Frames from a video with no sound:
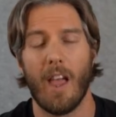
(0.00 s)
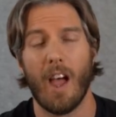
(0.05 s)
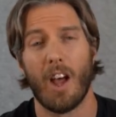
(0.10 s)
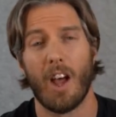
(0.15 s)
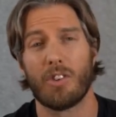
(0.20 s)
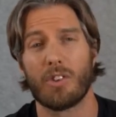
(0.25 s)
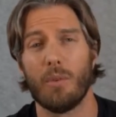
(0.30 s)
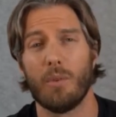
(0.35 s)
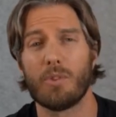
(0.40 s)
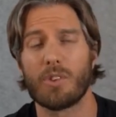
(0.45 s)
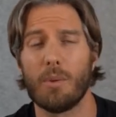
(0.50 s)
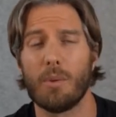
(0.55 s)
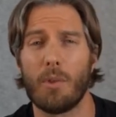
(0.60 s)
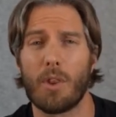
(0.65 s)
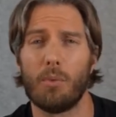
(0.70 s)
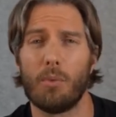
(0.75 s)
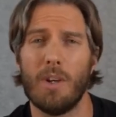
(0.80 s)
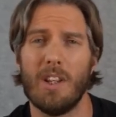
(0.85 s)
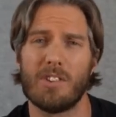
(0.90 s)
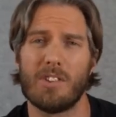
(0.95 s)
And some of
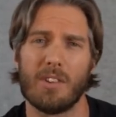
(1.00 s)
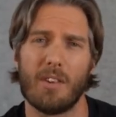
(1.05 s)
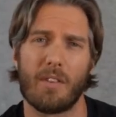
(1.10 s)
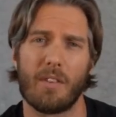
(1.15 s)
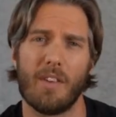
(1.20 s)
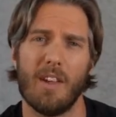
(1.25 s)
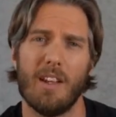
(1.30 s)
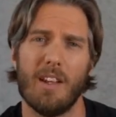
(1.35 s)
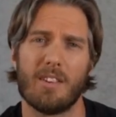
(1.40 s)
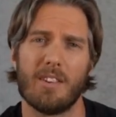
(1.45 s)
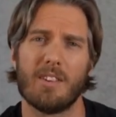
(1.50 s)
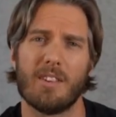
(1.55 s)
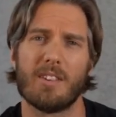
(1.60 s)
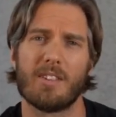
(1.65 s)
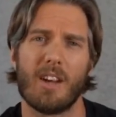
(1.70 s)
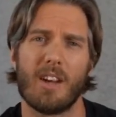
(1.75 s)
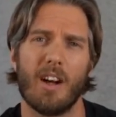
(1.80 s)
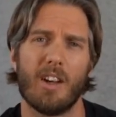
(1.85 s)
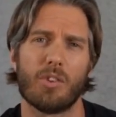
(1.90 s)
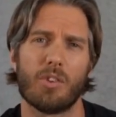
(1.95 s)
the recent theatre
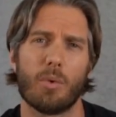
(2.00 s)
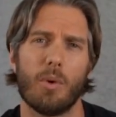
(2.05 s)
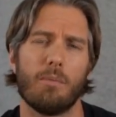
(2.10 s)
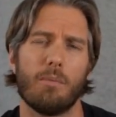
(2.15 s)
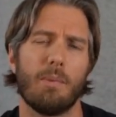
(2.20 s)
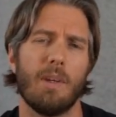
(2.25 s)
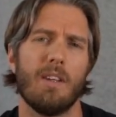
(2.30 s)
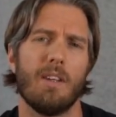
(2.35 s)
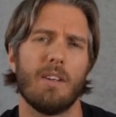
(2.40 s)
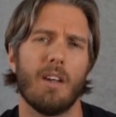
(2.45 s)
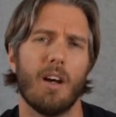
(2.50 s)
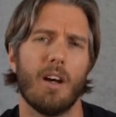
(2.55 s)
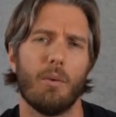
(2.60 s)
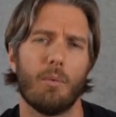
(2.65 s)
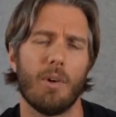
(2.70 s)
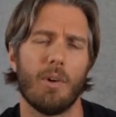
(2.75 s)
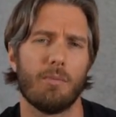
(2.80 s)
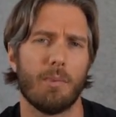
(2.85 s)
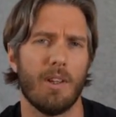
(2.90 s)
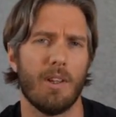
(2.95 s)
designs we've
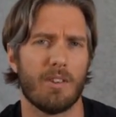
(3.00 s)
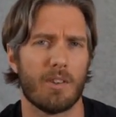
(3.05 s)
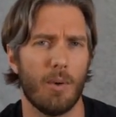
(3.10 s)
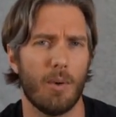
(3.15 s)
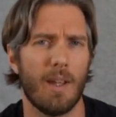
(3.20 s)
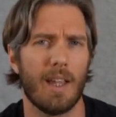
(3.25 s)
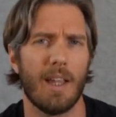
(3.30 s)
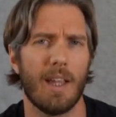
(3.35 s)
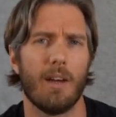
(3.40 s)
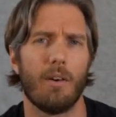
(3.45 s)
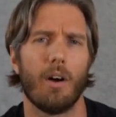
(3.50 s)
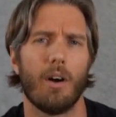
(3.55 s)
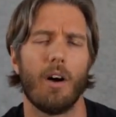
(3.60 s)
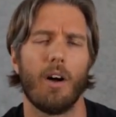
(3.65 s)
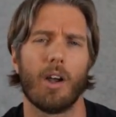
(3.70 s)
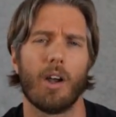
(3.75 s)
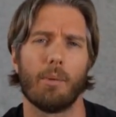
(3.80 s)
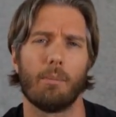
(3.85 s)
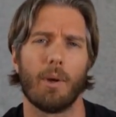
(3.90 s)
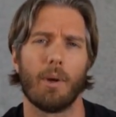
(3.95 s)
been doing here at
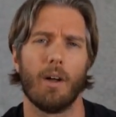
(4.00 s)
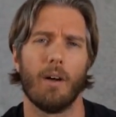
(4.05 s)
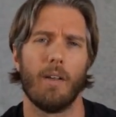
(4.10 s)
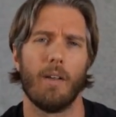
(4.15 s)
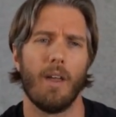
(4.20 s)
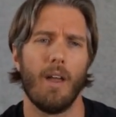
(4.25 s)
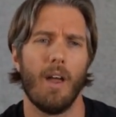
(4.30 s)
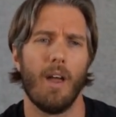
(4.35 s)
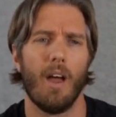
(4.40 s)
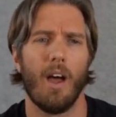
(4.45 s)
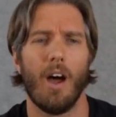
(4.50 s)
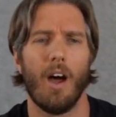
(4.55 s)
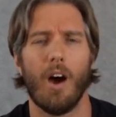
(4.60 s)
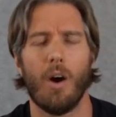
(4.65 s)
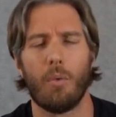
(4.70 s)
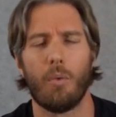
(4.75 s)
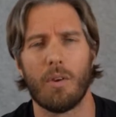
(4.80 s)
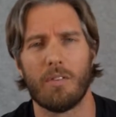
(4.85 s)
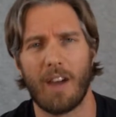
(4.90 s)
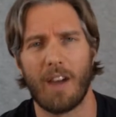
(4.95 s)

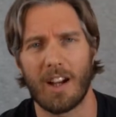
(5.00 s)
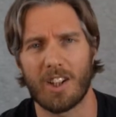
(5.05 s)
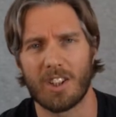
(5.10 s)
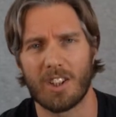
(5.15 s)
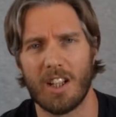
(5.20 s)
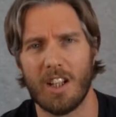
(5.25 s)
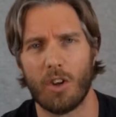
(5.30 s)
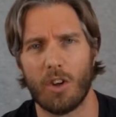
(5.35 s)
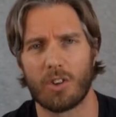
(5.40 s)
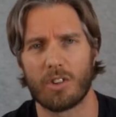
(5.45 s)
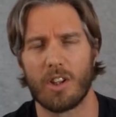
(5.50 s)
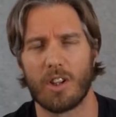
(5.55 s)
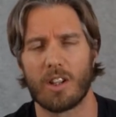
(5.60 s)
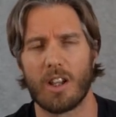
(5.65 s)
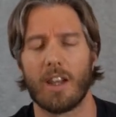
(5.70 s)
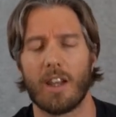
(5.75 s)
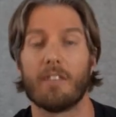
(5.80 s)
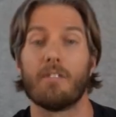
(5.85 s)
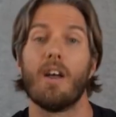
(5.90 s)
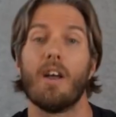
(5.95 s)
Holoplot, we've actually looked at
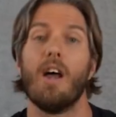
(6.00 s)
kind